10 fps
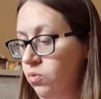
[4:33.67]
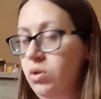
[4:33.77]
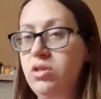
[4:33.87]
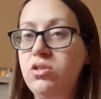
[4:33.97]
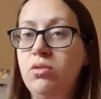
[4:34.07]

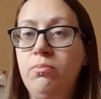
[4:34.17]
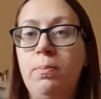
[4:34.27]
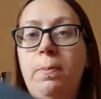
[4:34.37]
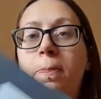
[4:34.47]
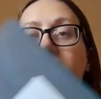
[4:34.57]
with some
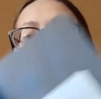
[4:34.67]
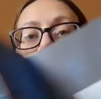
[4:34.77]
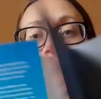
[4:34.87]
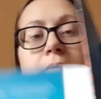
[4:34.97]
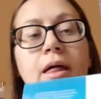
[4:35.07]

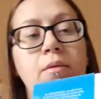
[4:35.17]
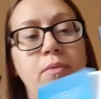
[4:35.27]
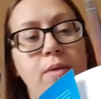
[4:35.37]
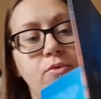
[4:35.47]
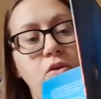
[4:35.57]
end
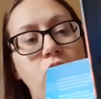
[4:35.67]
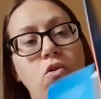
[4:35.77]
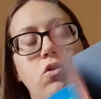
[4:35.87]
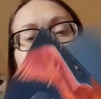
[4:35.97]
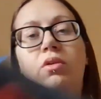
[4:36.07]
picks.
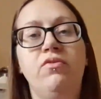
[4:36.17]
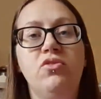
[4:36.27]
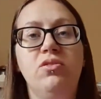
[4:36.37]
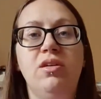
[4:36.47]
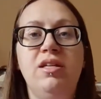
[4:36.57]
Oh, I
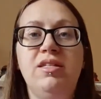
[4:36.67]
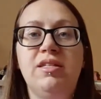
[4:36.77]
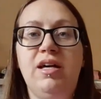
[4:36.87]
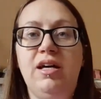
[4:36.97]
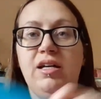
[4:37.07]
just the
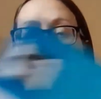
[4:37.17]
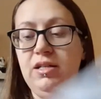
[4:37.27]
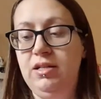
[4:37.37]
inside.